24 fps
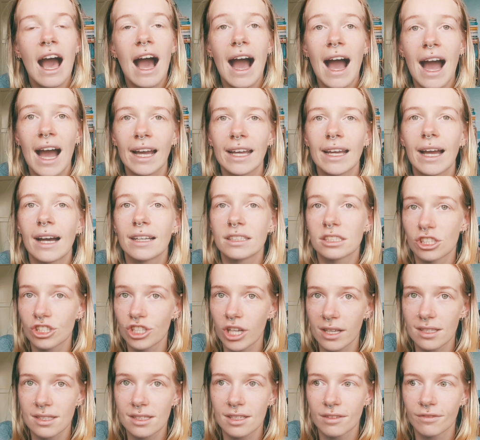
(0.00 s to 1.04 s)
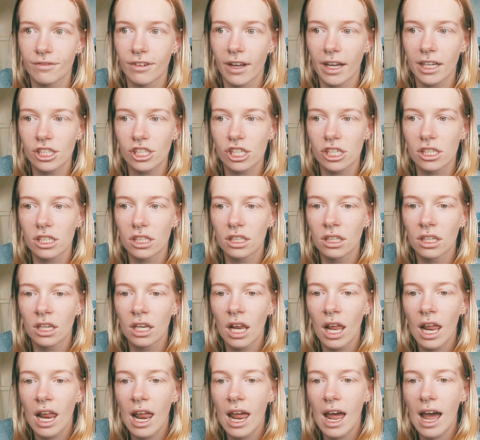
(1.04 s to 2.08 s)
I had a chest infection
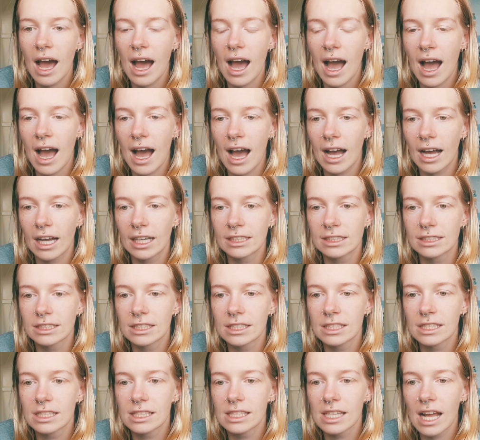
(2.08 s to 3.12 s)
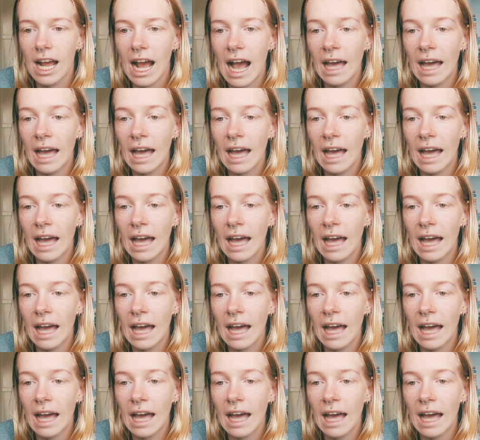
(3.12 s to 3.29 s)
and